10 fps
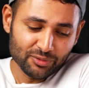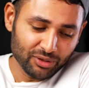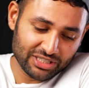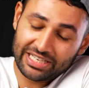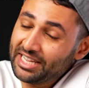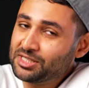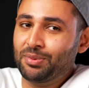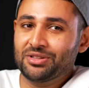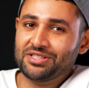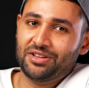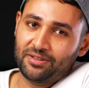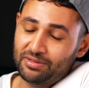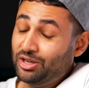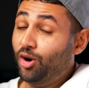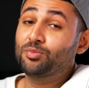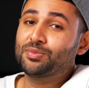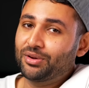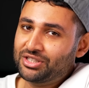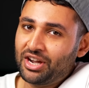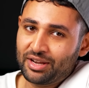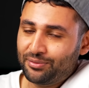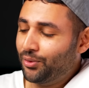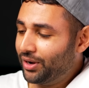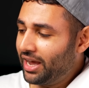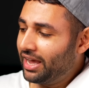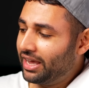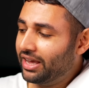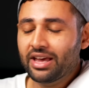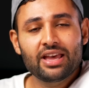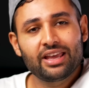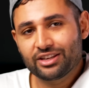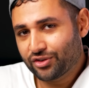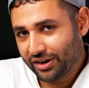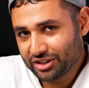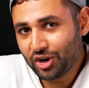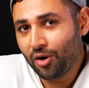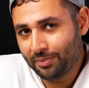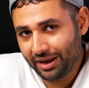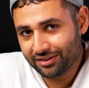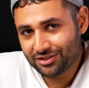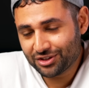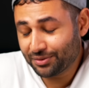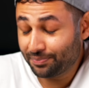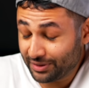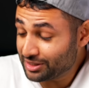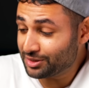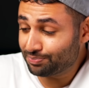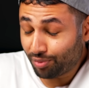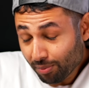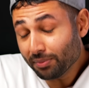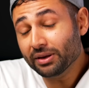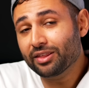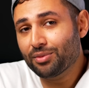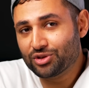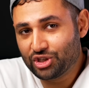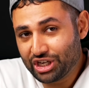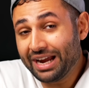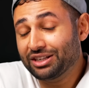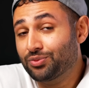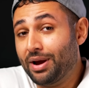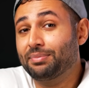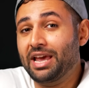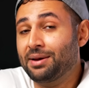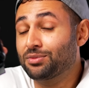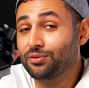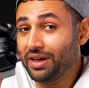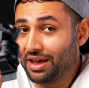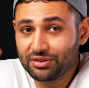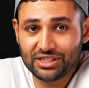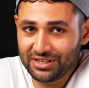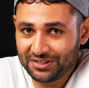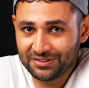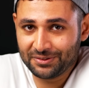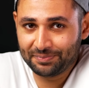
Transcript: is what today's sponsor, the OBSBot Tiny 4K, is trying to combat. This is probably the most jacked webcam you've ever seen.